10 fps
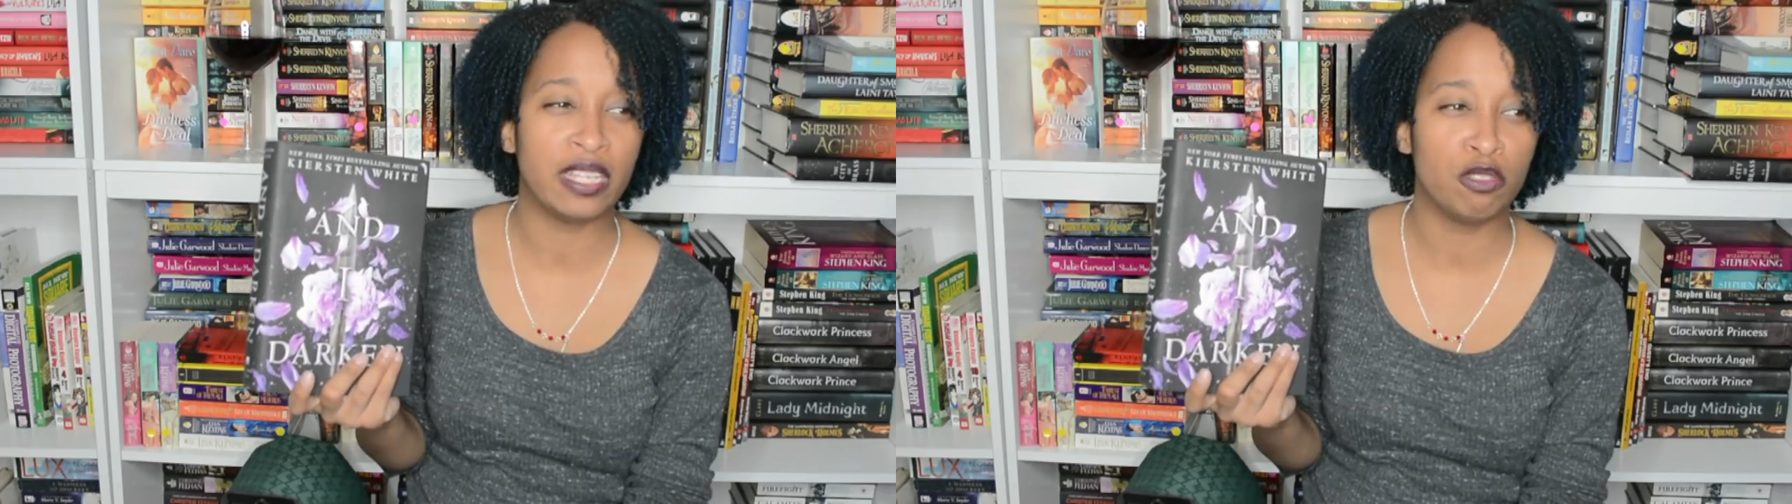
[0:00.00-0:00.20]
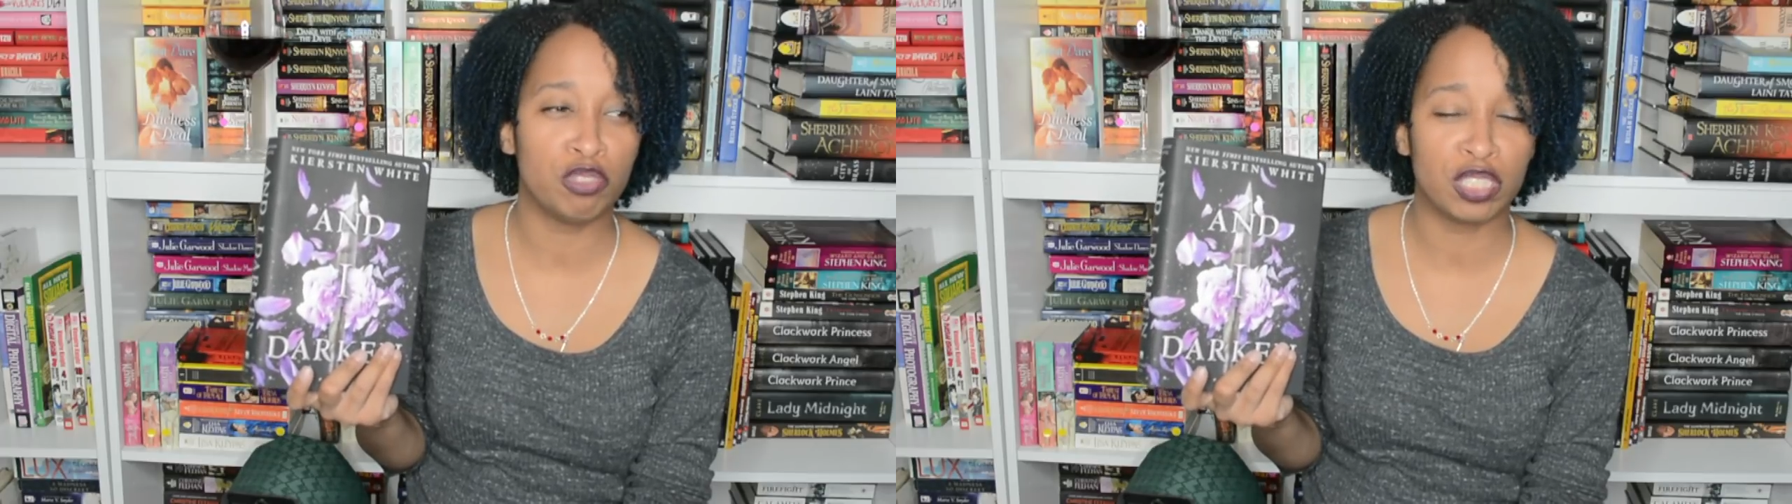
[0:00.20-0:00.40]

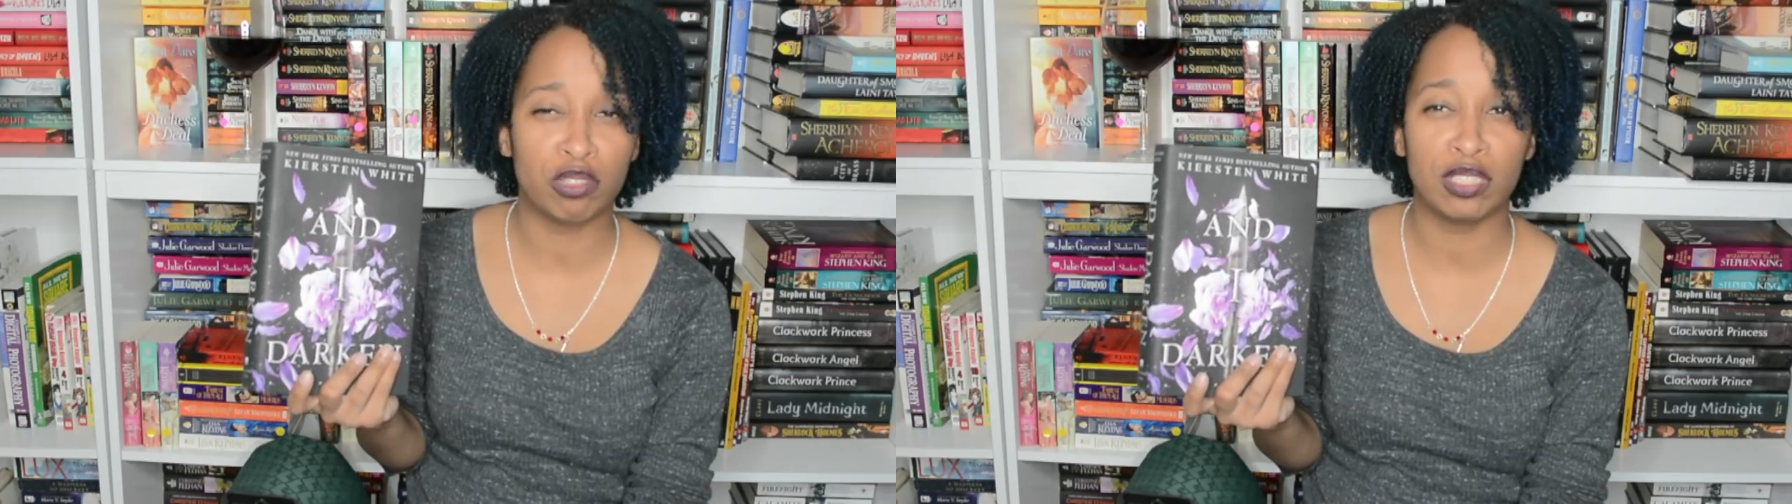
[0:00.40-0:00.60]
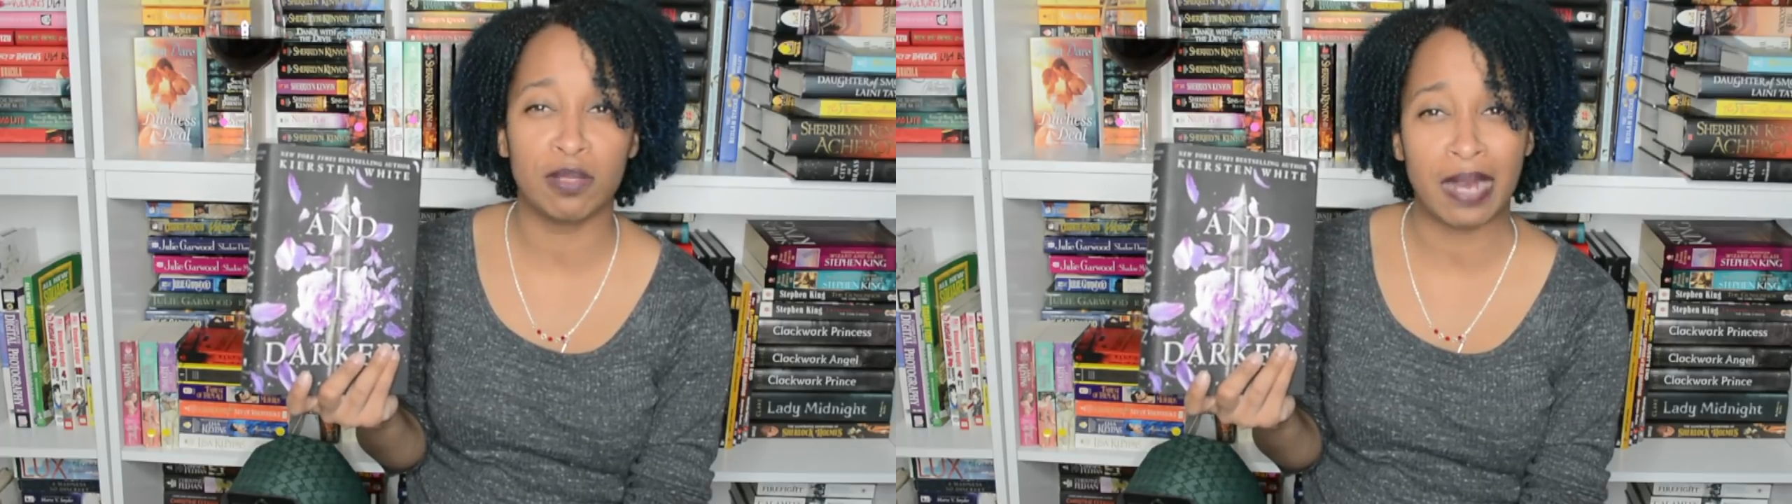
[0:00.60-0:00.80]
and you
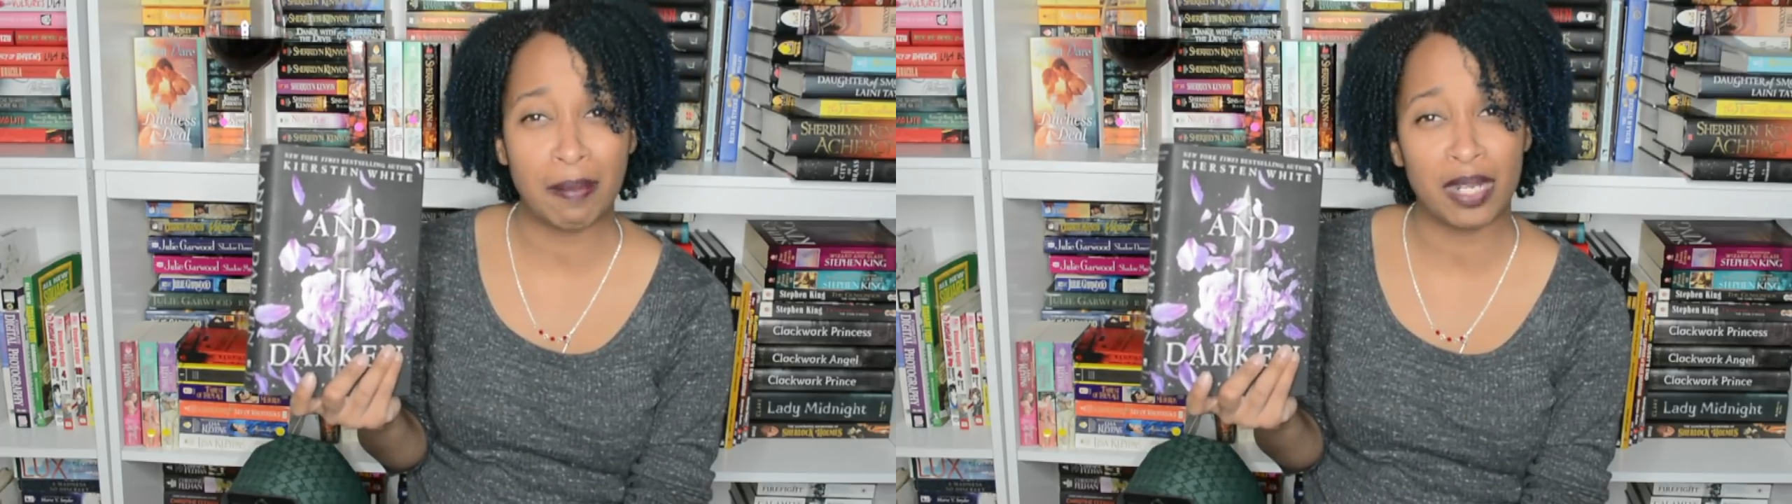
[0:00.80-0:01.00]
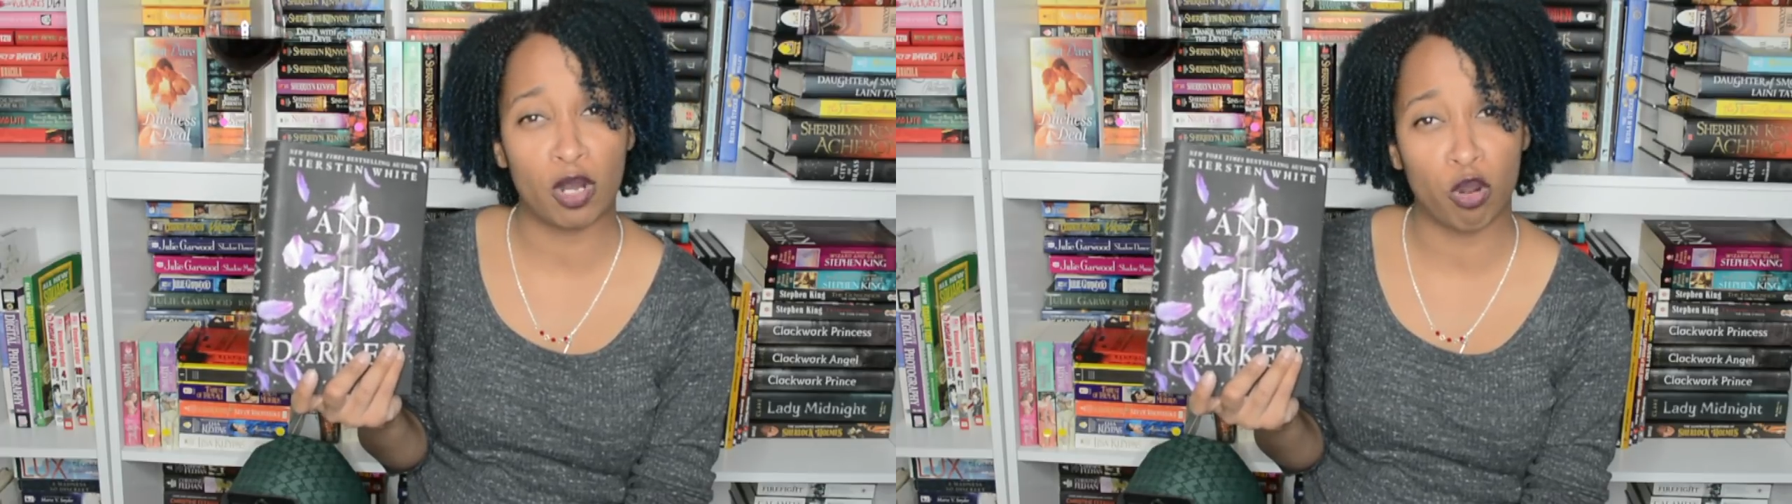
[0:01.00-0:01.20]
still need
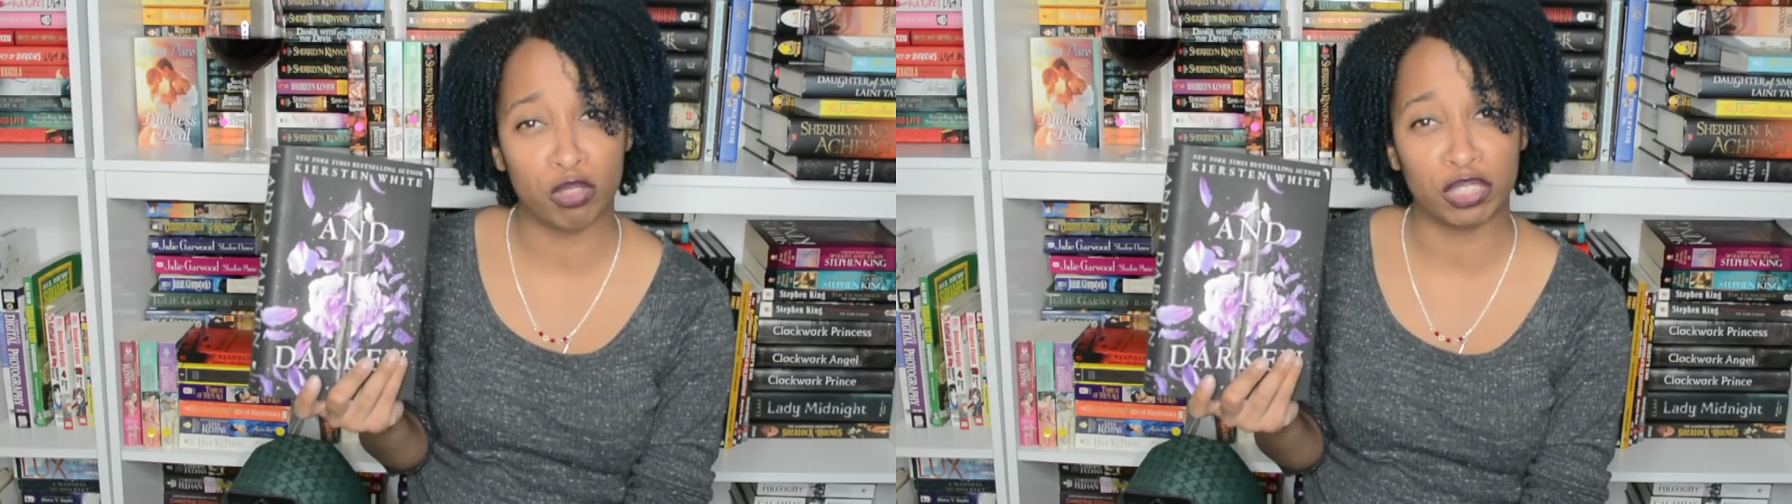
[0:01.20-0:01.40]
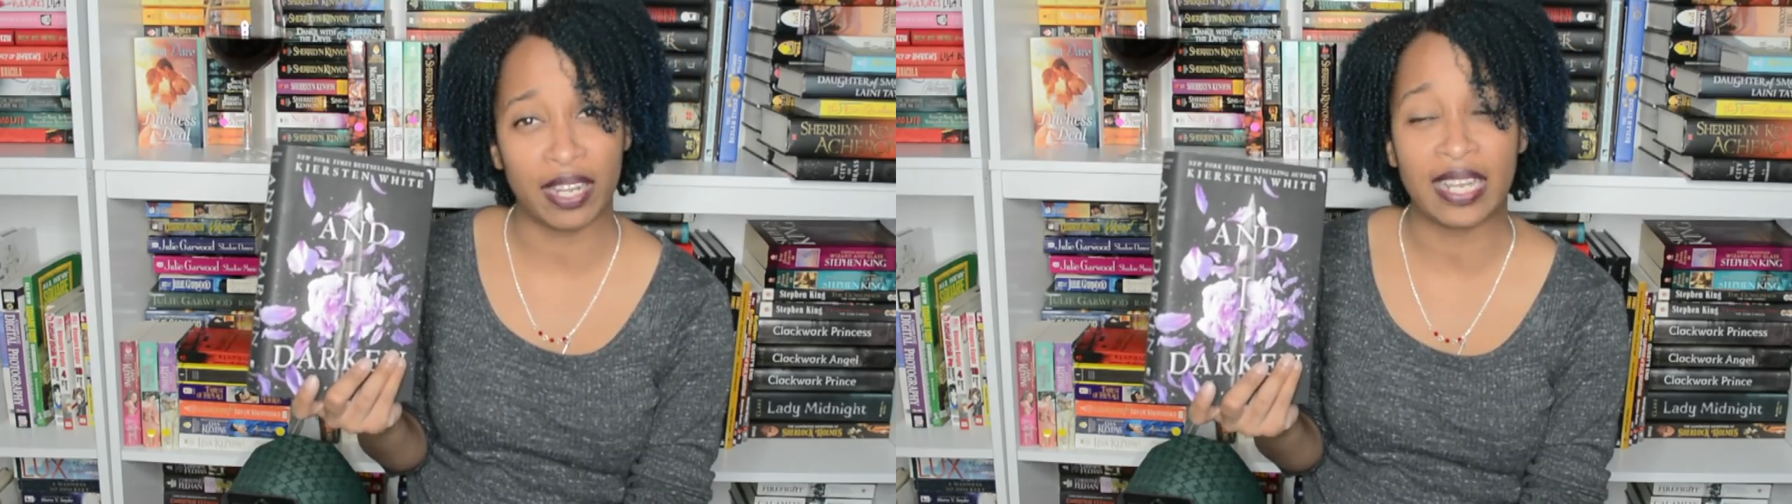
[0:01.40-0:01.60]
mommy to
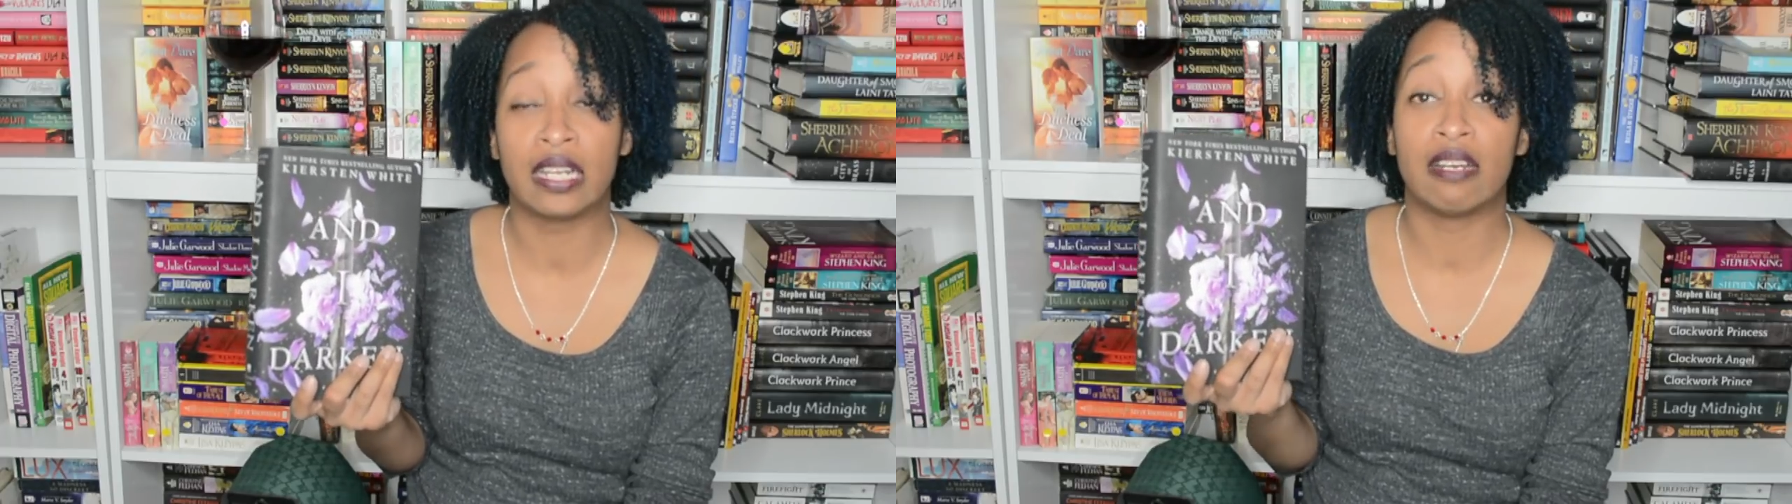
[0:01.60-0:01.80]
hold your hand.